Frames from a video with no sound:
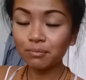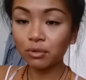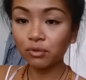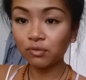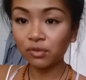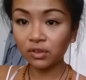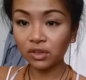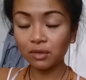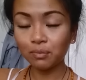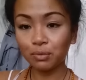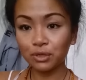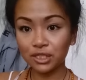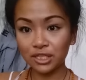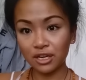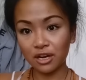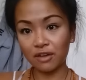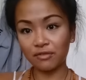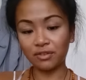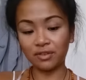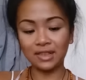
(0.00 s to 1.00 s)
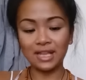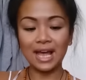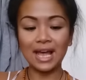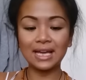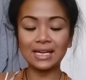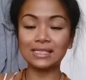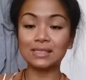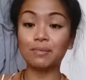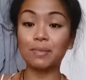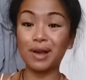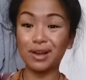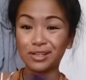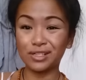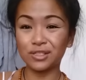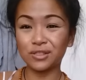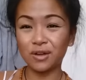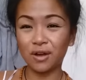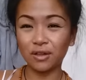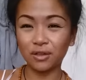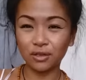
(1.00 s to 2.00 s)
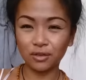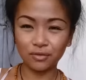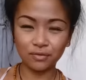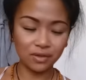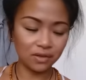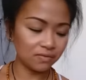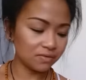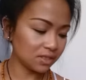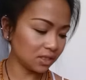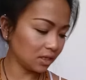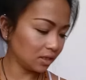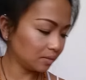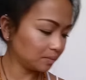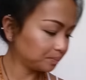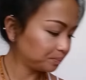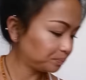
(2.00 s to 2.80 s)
but 50% off of that is about $1.50.